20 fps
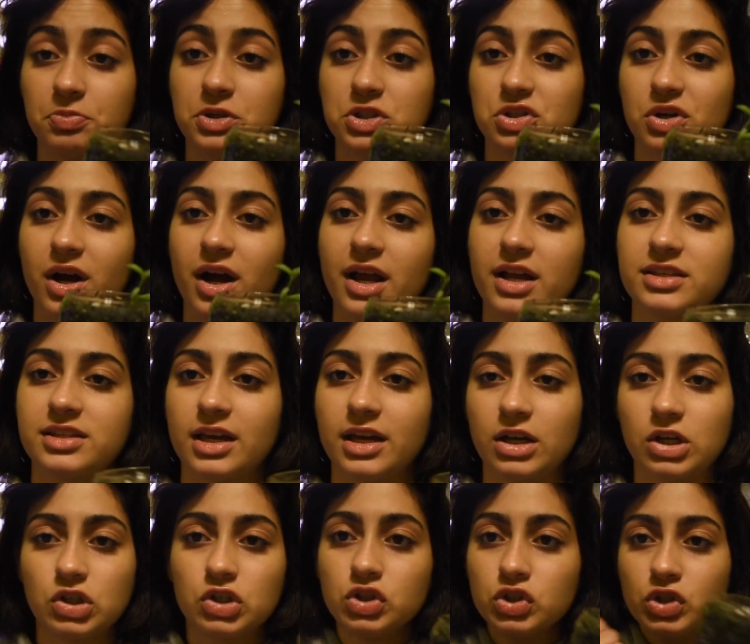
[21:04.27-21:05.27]
dry, it's
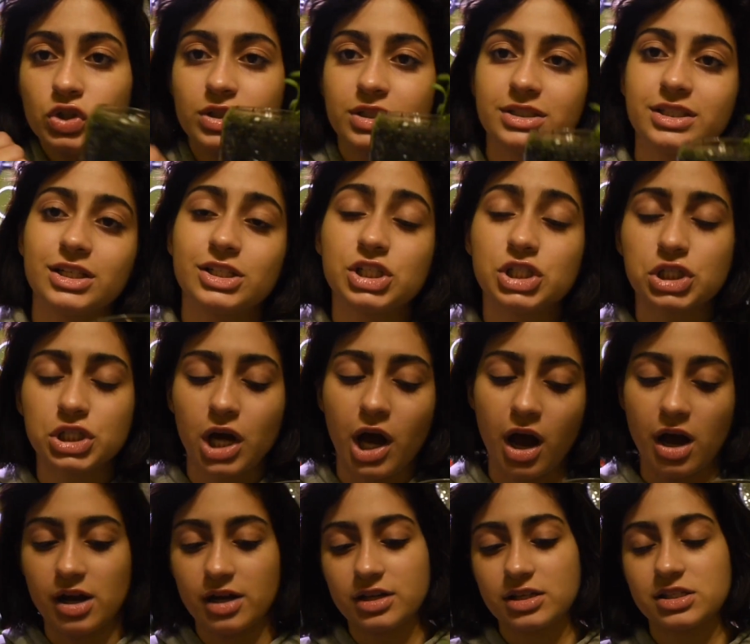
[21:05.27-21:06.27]
like, it's on
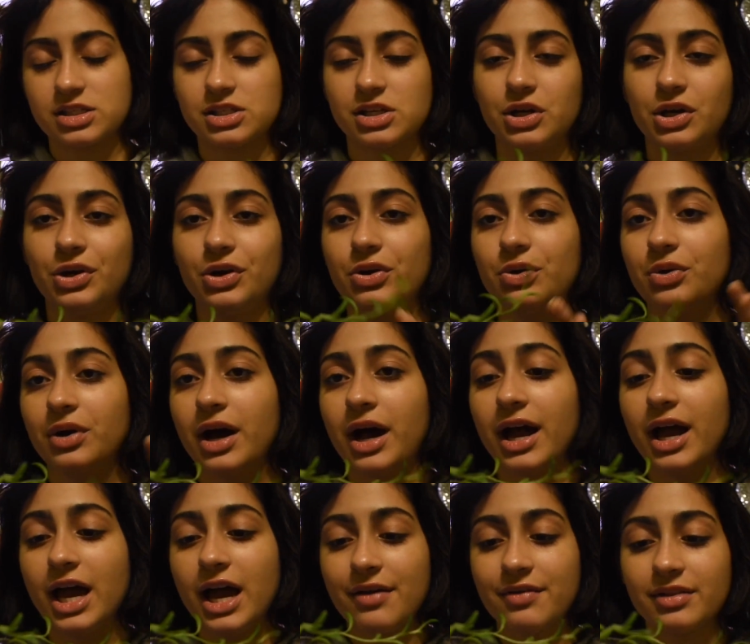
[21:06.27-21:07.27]
shock. So
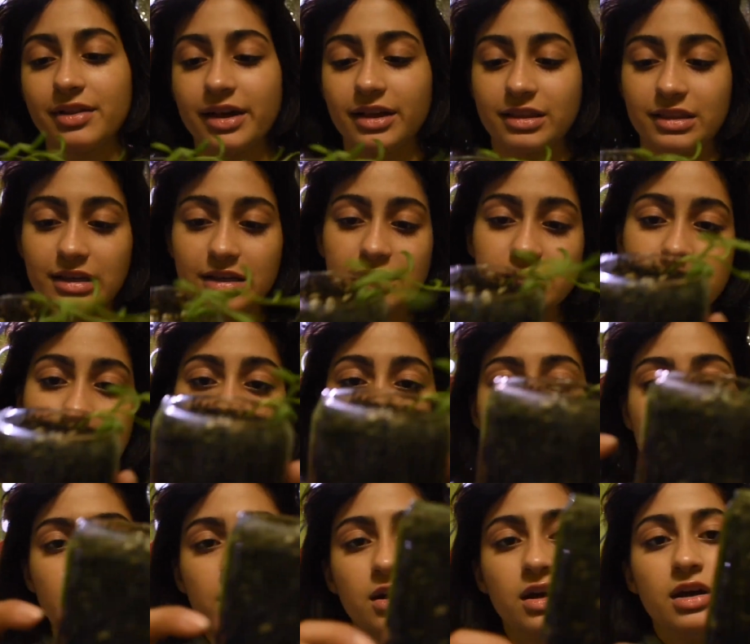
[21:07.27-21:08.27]
I have it like this
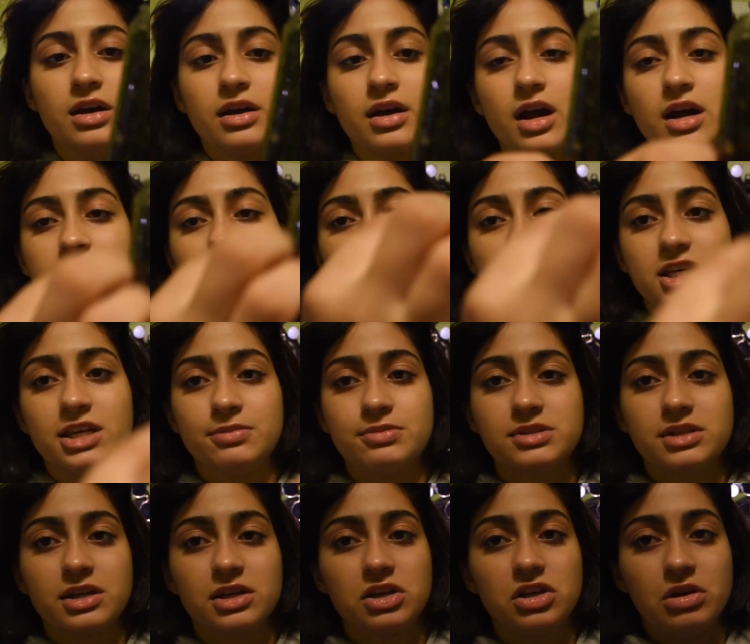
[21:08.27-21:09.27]
because it keeps
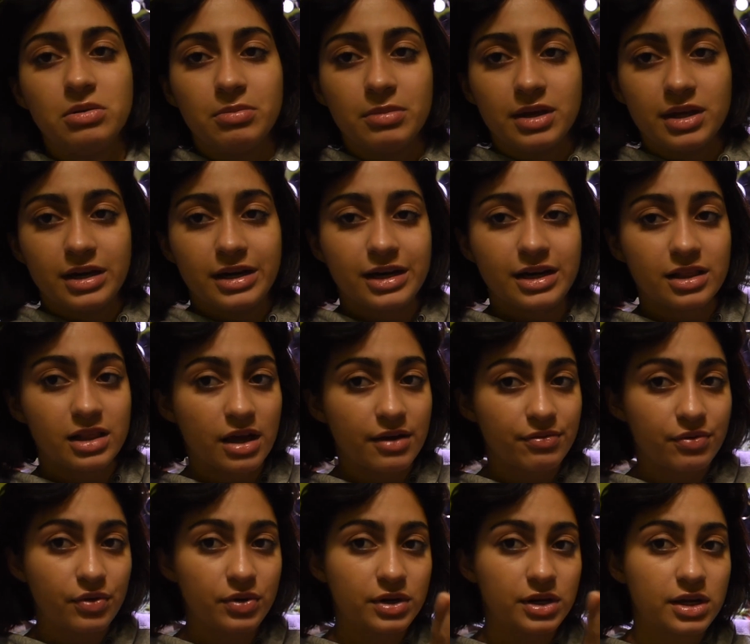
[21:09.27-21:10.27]
the humidity
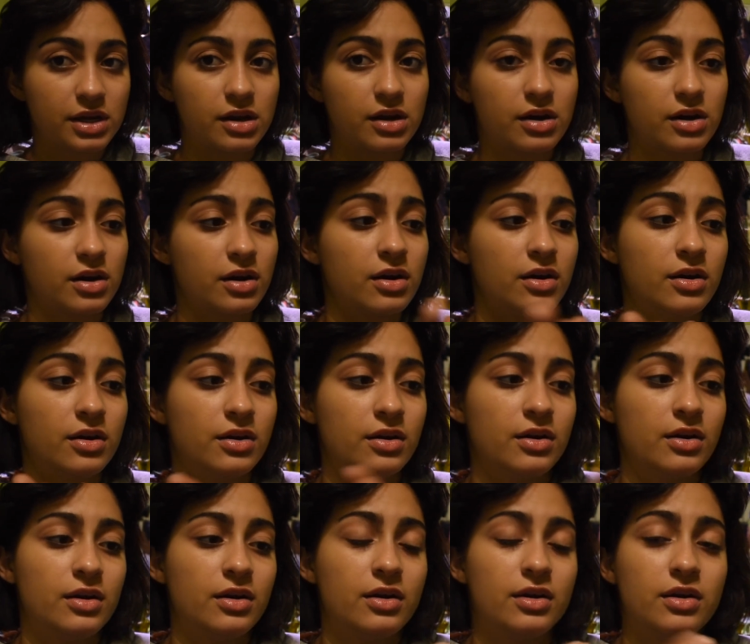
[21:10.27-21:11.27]
level in here
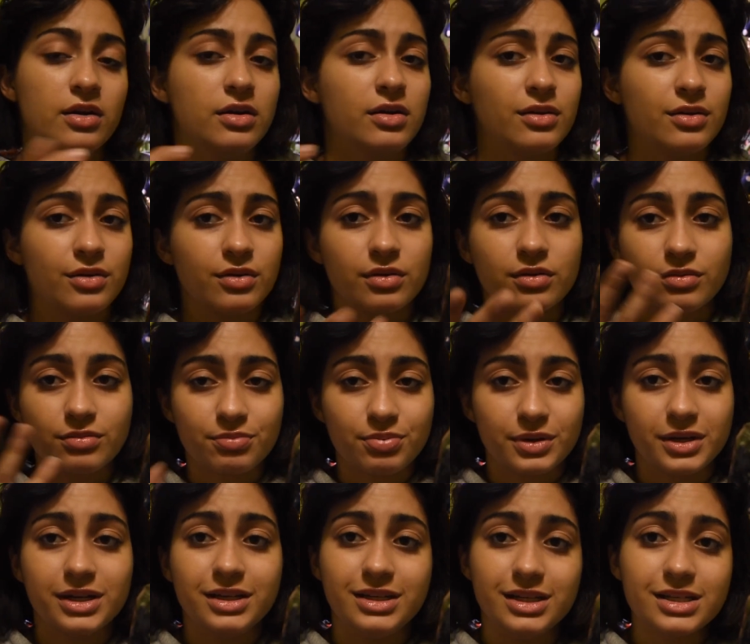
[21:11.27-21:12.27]

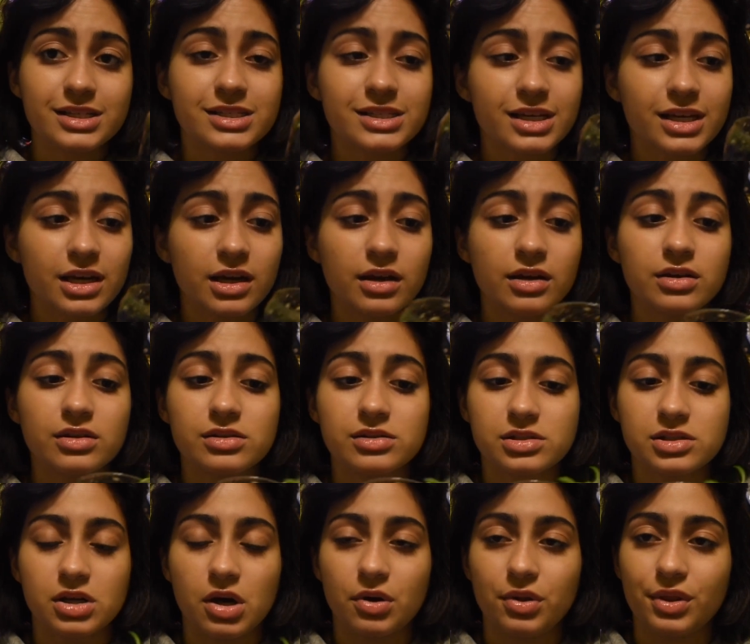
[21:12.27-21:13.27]
pretty decent,
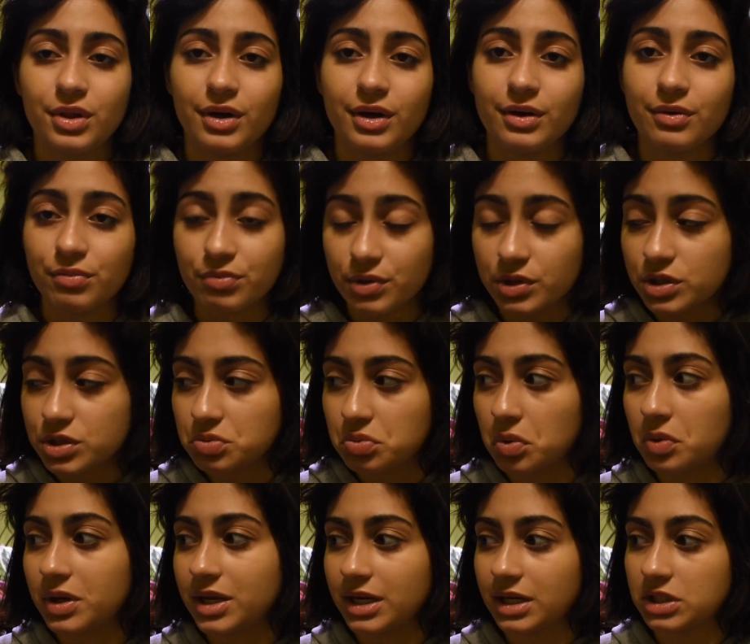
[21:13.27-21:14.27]
so the roots
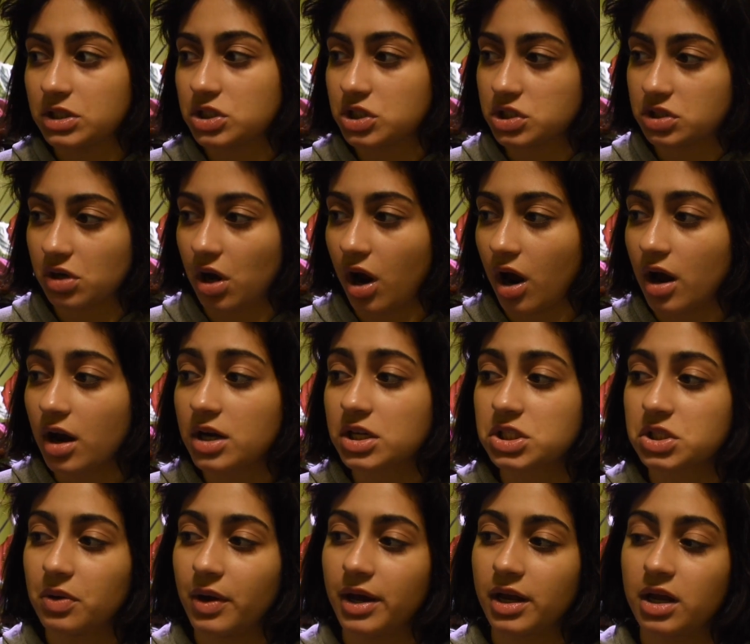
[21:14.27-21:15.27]
won't get in shock.
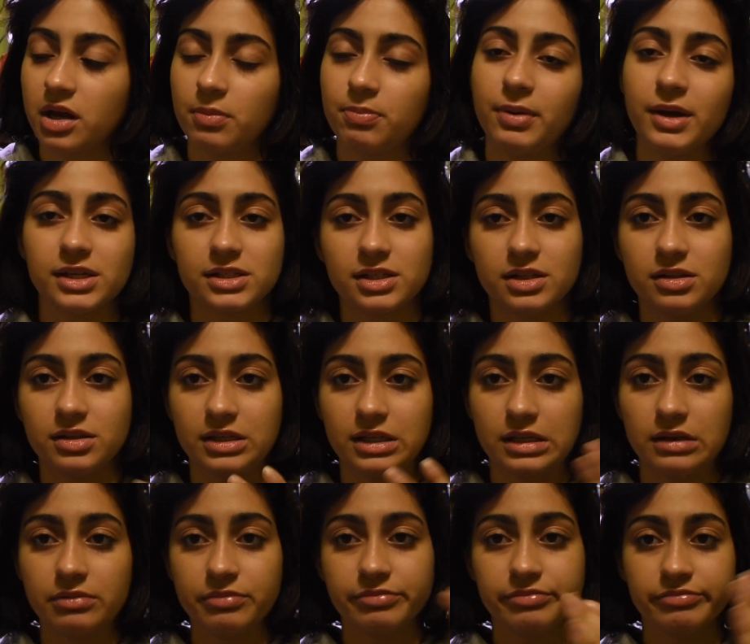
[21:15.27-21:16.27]
So I could basically